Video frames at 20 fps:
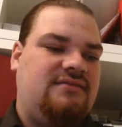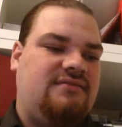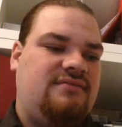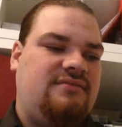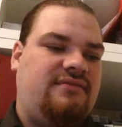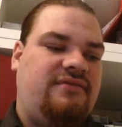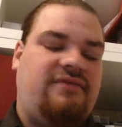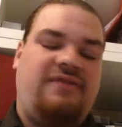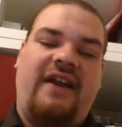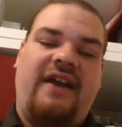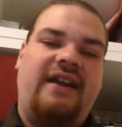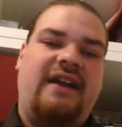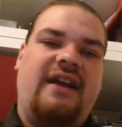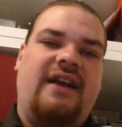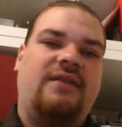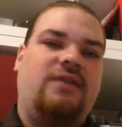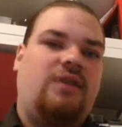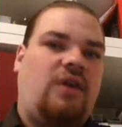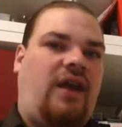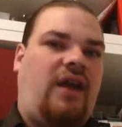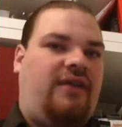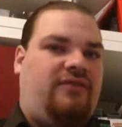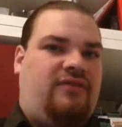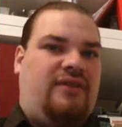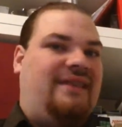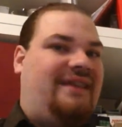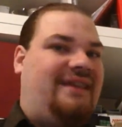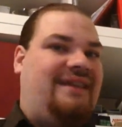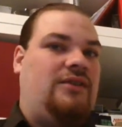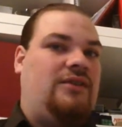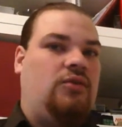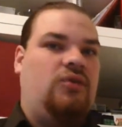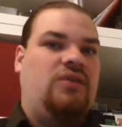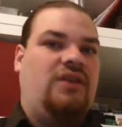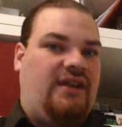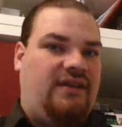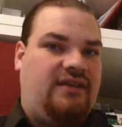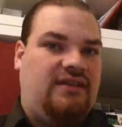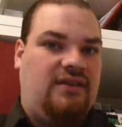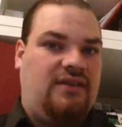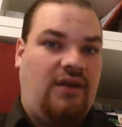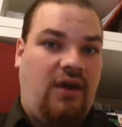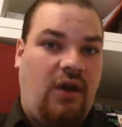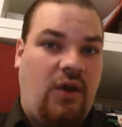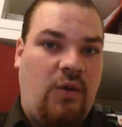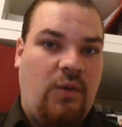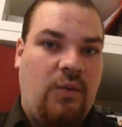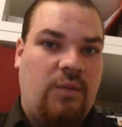find out everything you need to know.